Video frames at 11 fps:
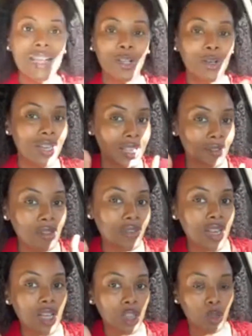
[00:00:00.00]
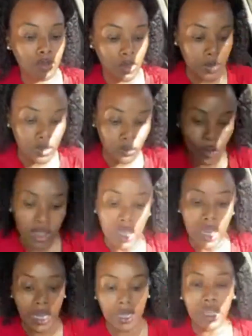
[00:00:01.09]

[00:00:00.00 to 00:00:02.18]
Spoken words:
Good, and give the video a thumbs up. It's free to like.